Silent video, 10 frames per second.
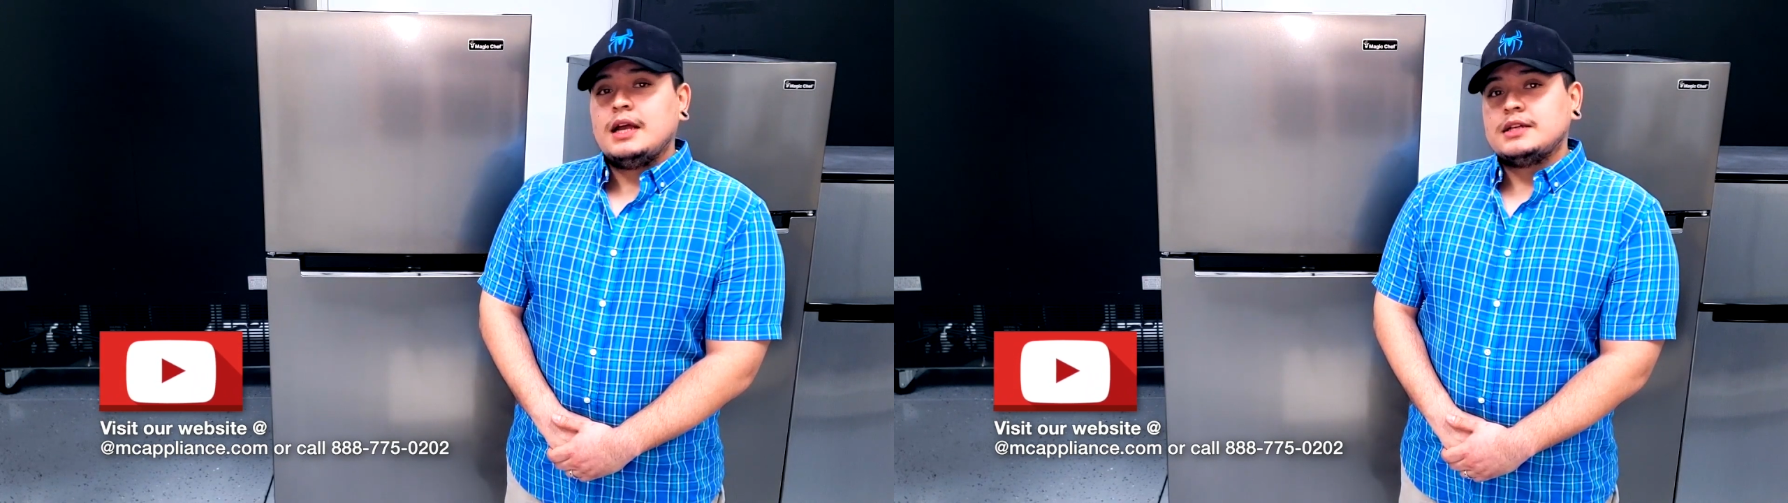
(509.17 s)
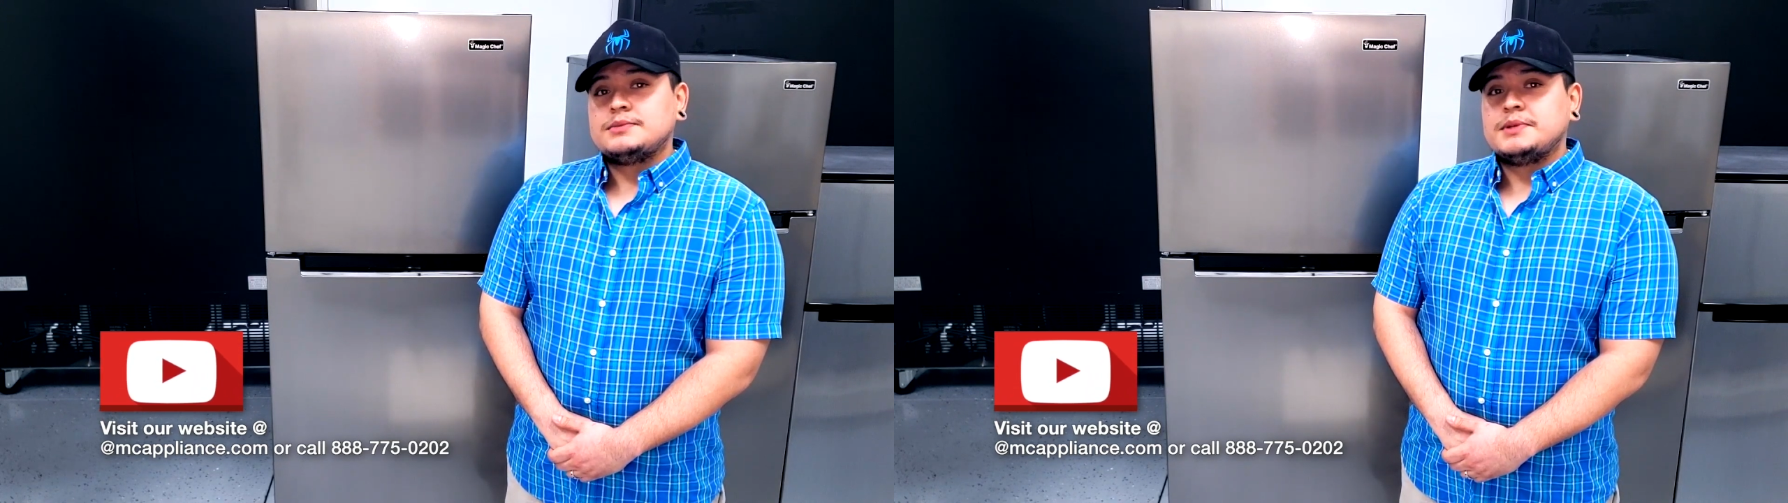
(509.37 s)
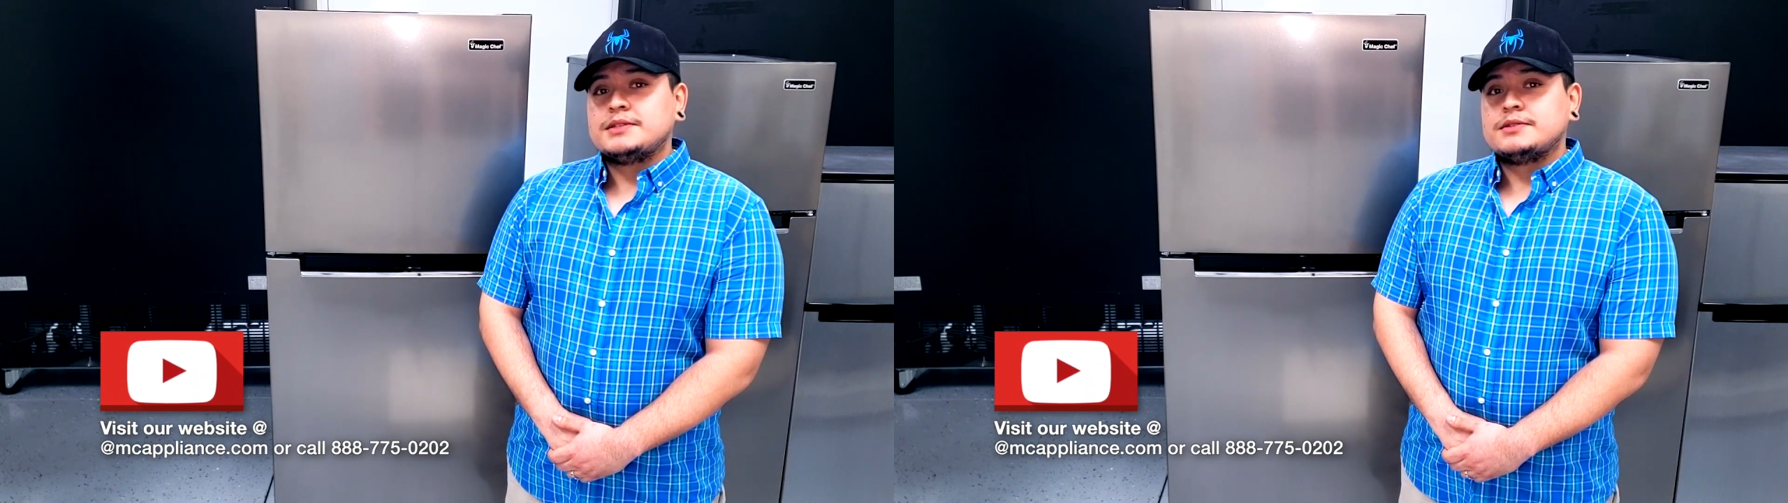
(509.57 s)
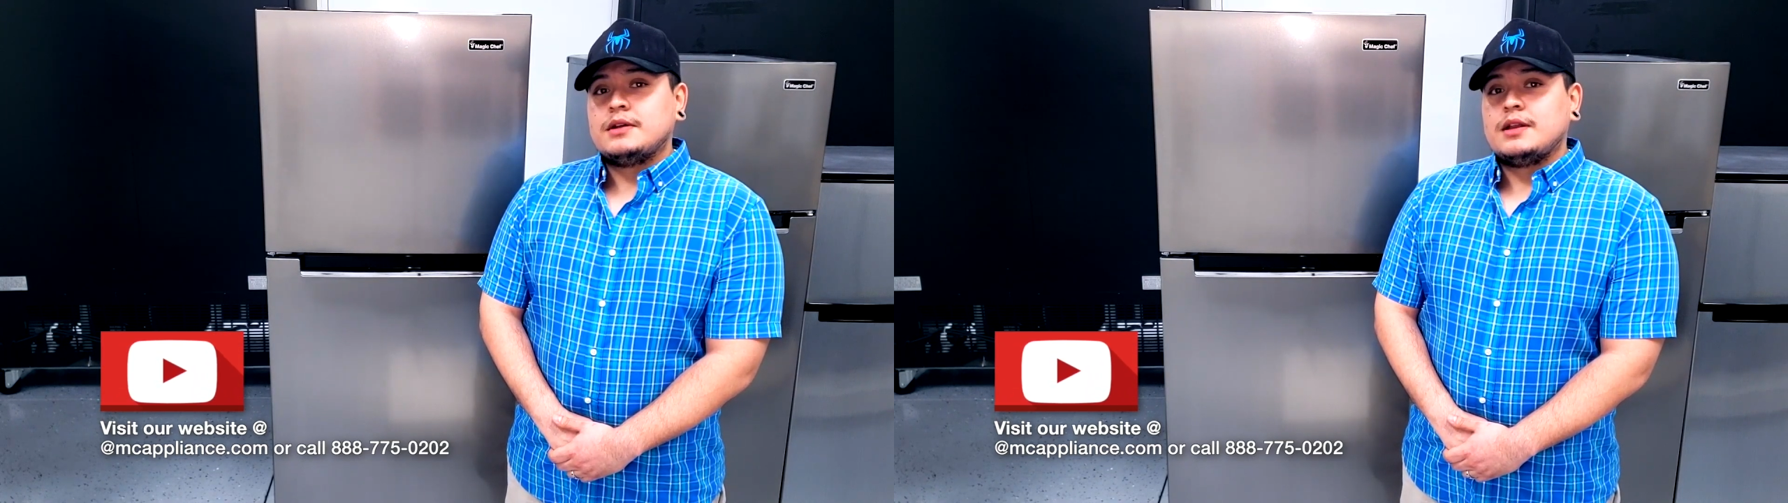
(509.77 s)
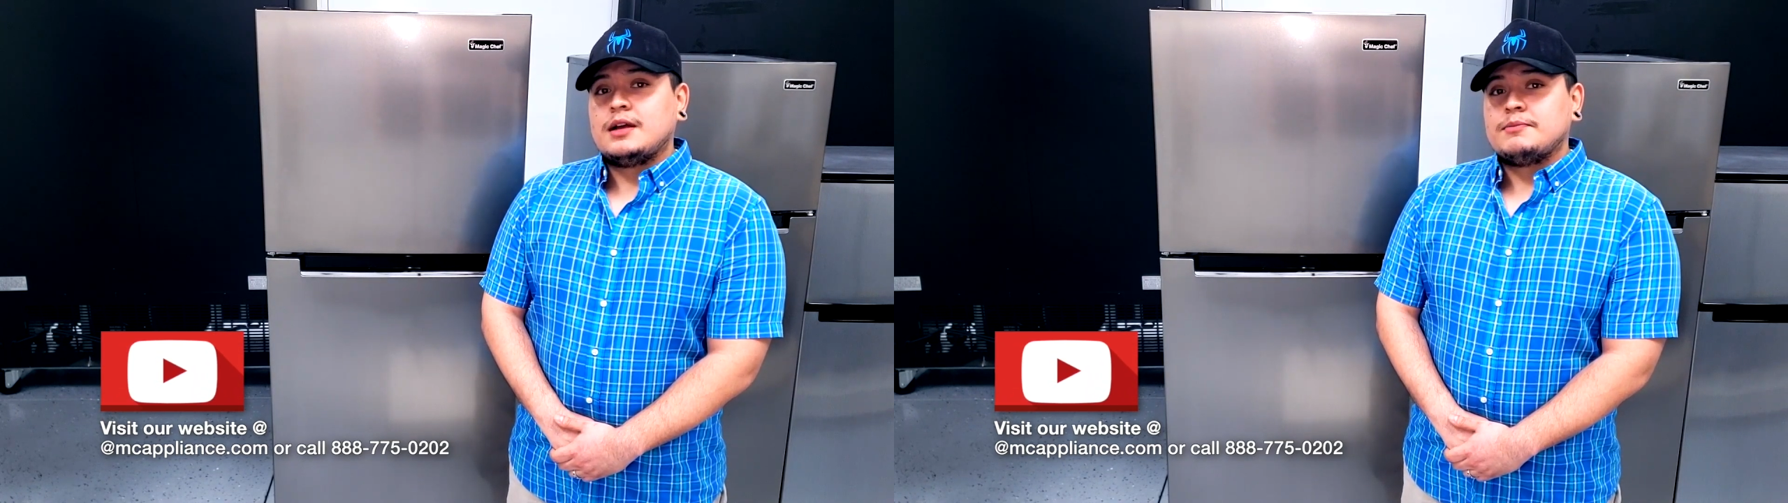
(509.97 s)
and speak to a
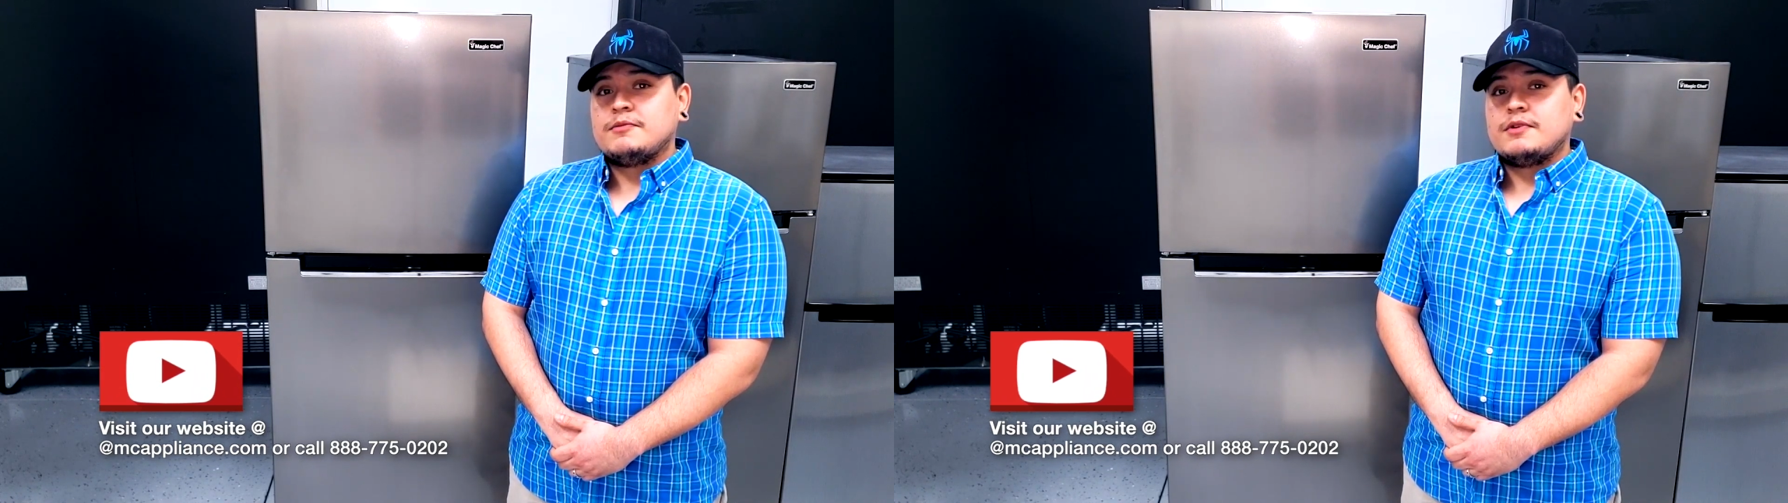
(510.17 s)
live